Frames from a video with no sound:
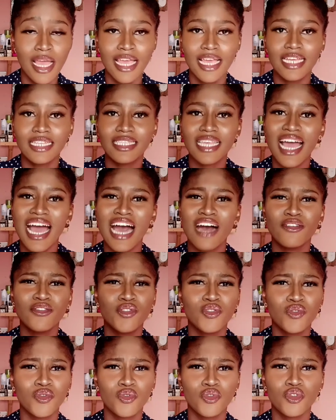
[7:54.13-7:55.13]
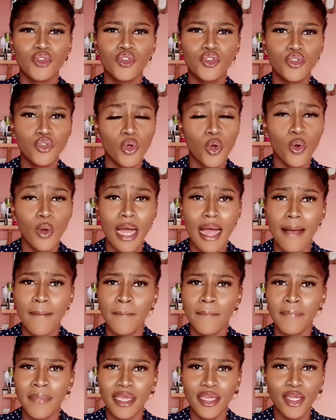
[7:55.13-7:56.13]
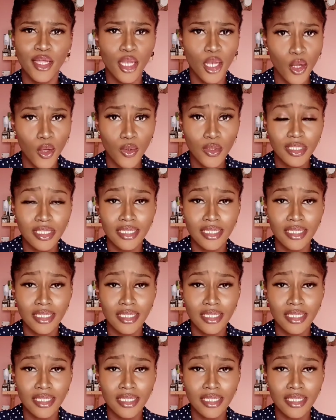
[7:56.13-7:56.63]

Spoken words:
Is it how to sew and make clothes?